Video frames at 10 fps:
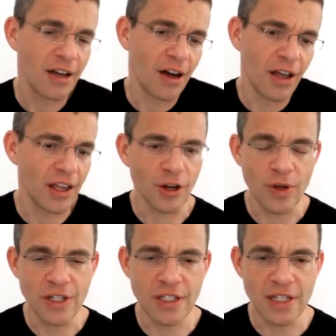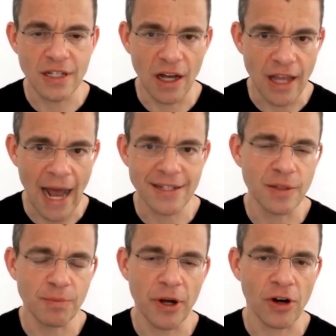You know, is this asset
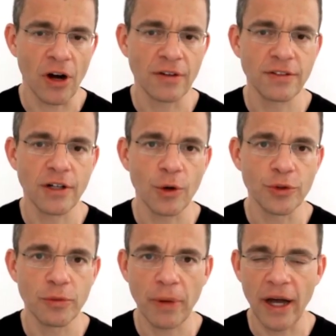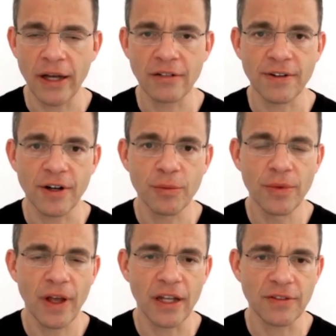better off owned by Affirm?
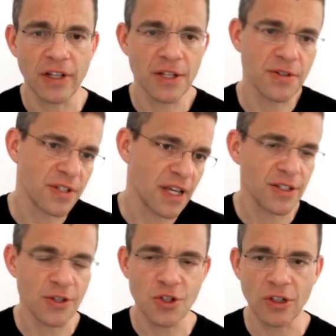And if the answer is yes, you should